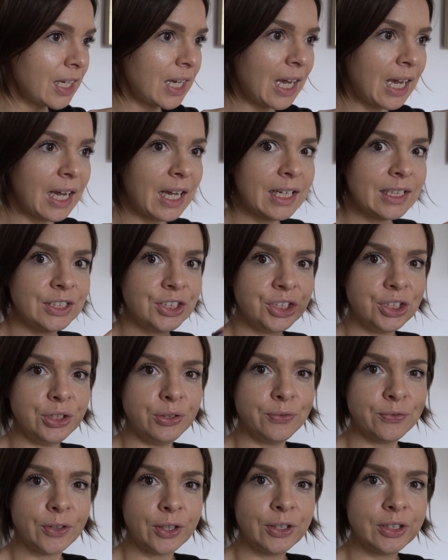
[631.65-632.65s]
And you
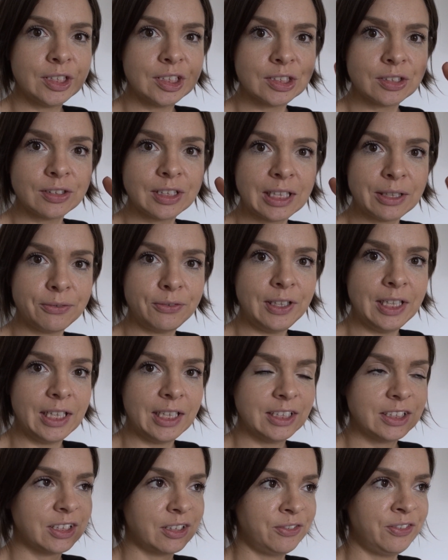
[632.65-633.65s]
focus on that
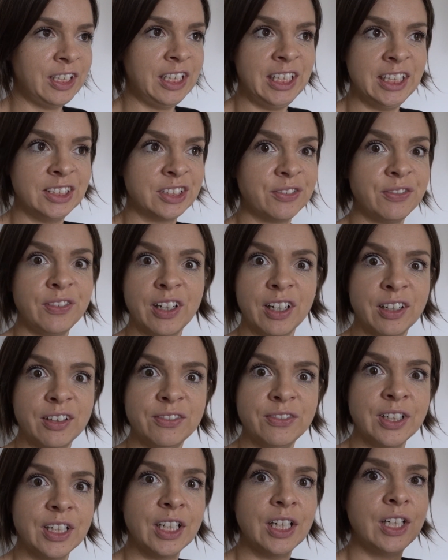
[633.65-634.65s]
feeling, so feelings of love,